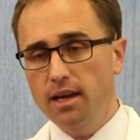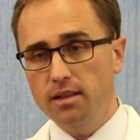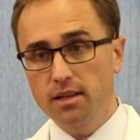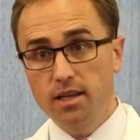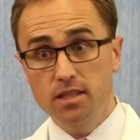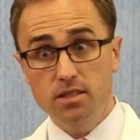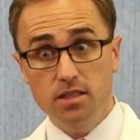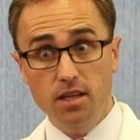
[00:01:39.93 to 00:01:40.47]
at
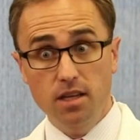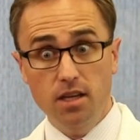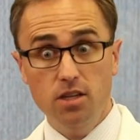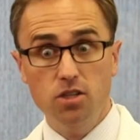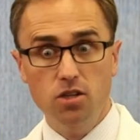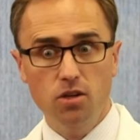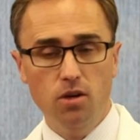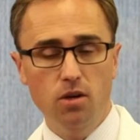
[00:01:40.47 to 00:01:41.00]
least
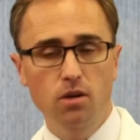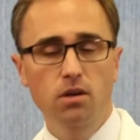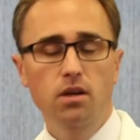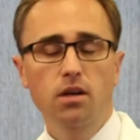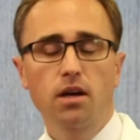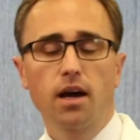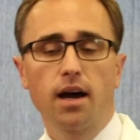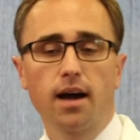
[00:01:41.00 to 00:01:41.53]
initial,
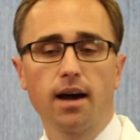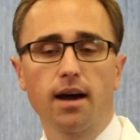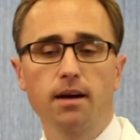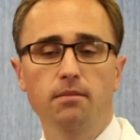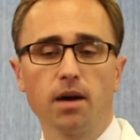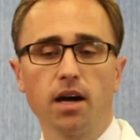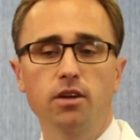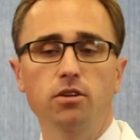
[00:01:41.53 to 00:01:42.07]

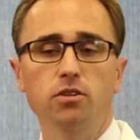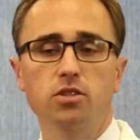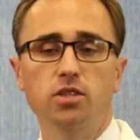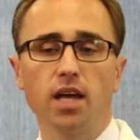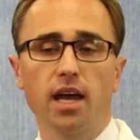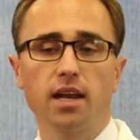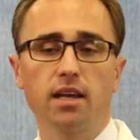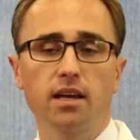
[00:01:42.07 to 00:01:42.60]
um,
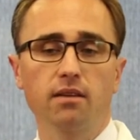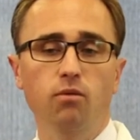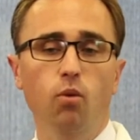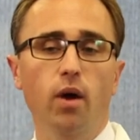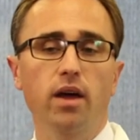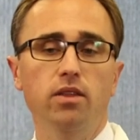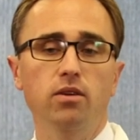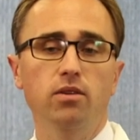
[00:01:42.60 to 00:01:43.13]
understanding of
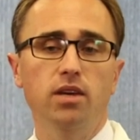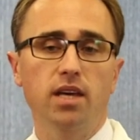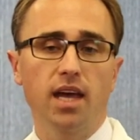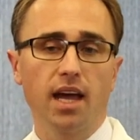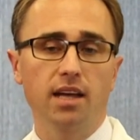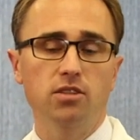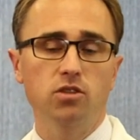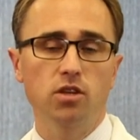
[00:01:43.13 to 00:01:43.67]
whether the
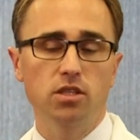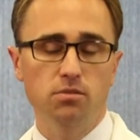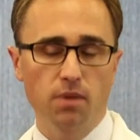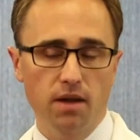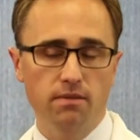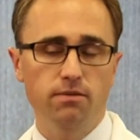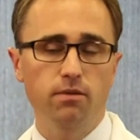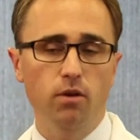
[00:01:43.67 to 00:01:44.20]
cancer has
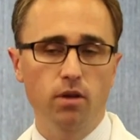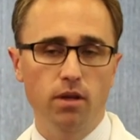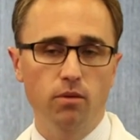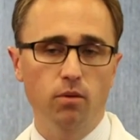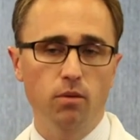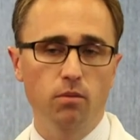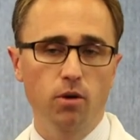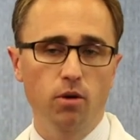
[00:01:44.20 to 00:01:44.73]
been fully
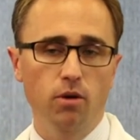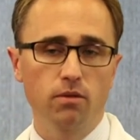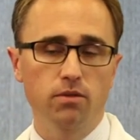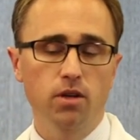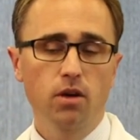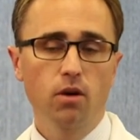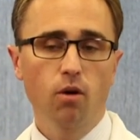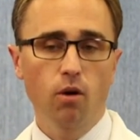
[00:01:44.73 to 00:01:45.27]

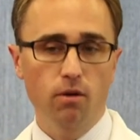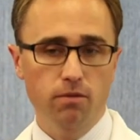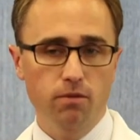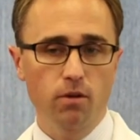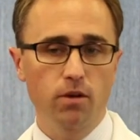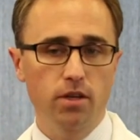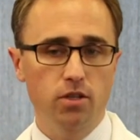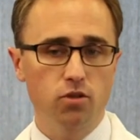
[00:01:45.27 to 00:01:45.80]
removed or
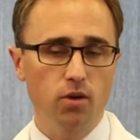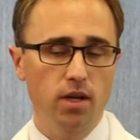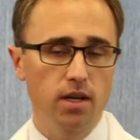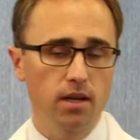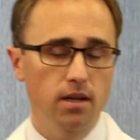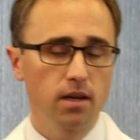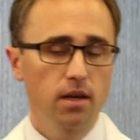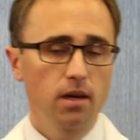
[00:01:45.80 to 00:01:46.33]
fully
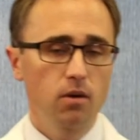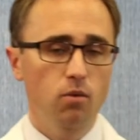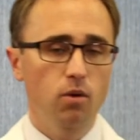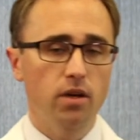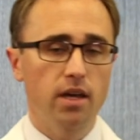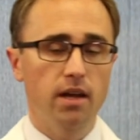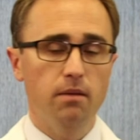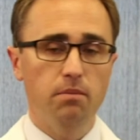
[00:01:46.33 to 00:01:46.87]
treated.
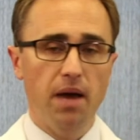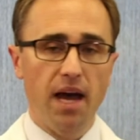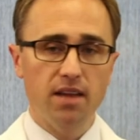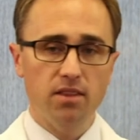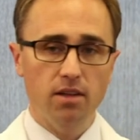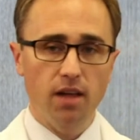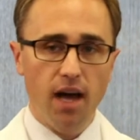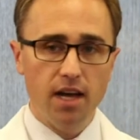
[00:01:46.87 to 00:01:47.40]
We'll get a
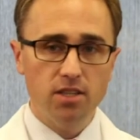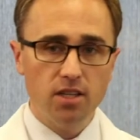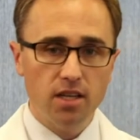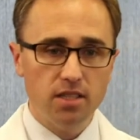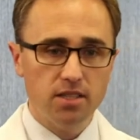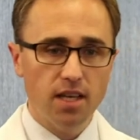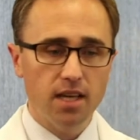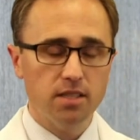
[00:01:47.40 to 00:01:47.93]
pathologic
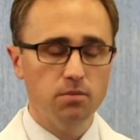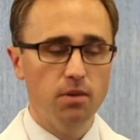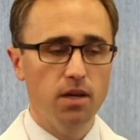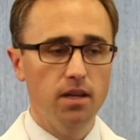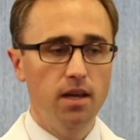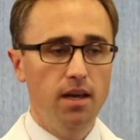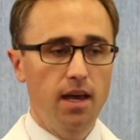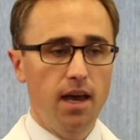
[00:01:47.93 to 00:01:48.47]

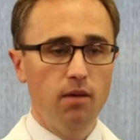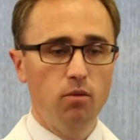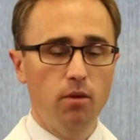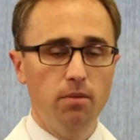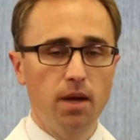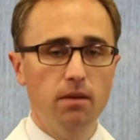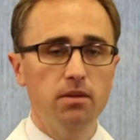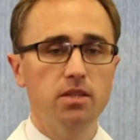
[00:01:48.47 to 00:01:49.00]
assessment and we'll
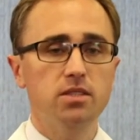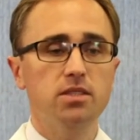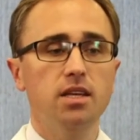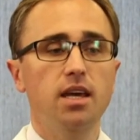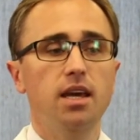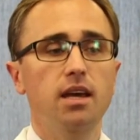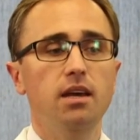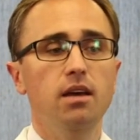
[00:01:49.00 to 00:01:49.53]
be able to
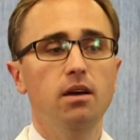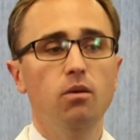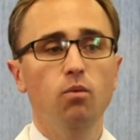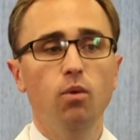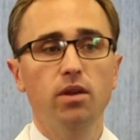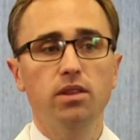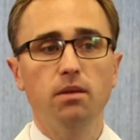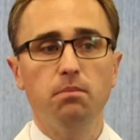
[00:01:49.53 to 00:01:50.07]
see
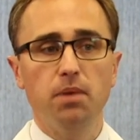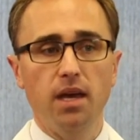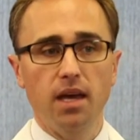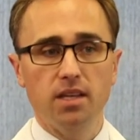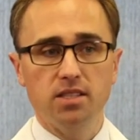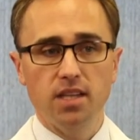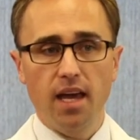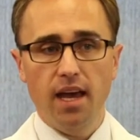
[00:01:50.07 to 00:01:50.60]
with the
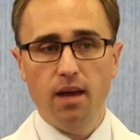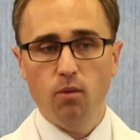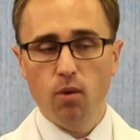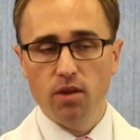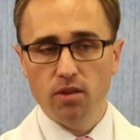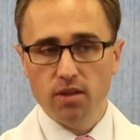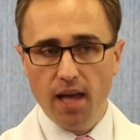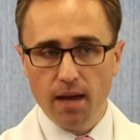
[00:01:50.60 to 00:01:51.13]
PSA
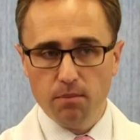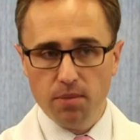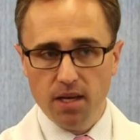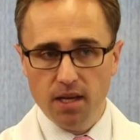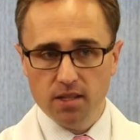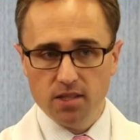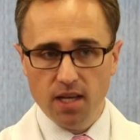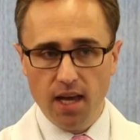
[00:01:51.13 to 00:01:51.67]
whether that
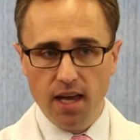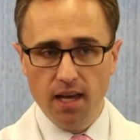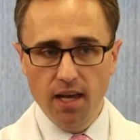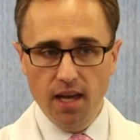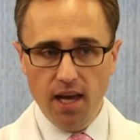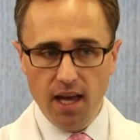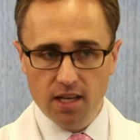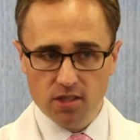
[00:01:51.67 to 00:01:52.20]
PSA
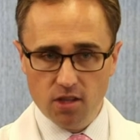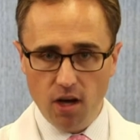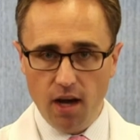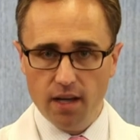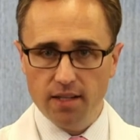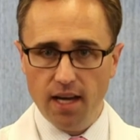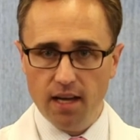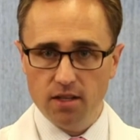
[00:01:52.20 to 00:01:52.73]
has
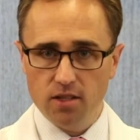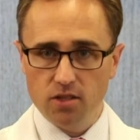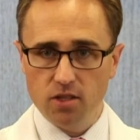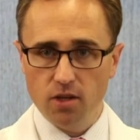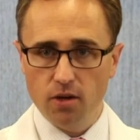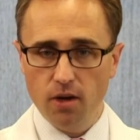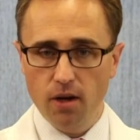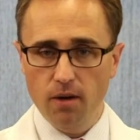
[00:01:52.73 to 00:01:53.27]
gone down to
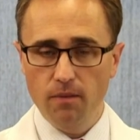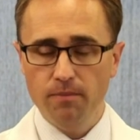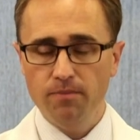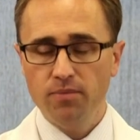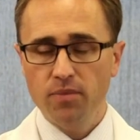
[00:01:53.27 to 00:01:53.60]
zero.